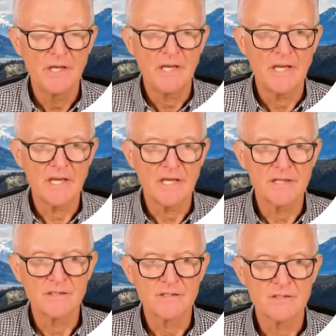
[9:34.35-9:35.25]

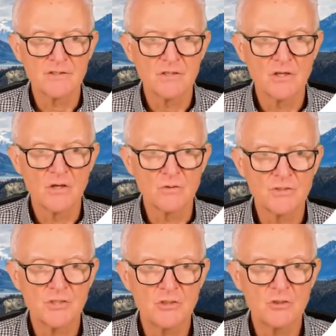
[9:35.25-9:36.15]
and
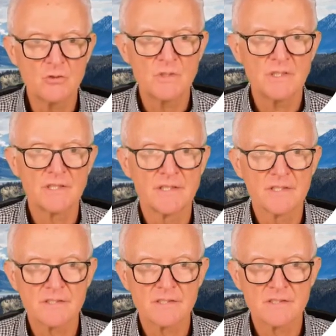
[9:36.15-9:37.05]
O2 in
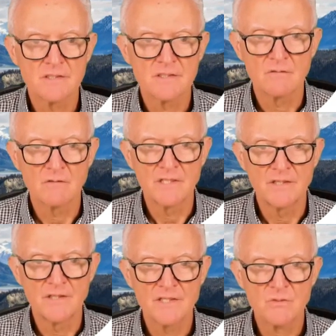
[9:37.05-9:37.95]
this
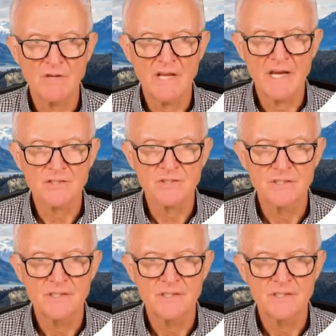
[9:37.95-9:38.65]
reaction.